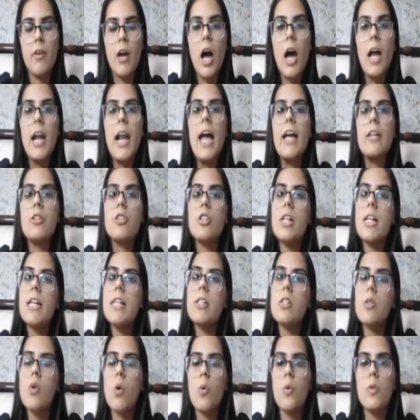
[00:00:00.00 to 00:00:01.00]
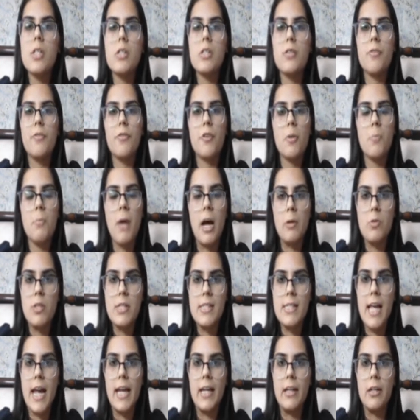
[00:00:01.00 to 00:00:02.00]
are actually sourced from
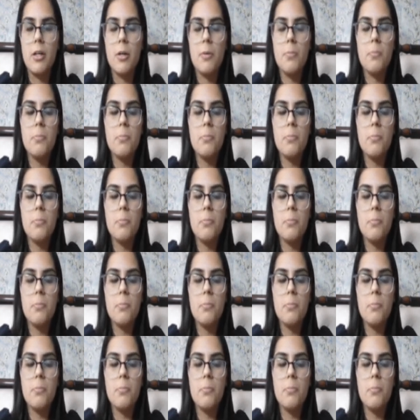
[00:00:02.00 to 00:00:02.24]
outside.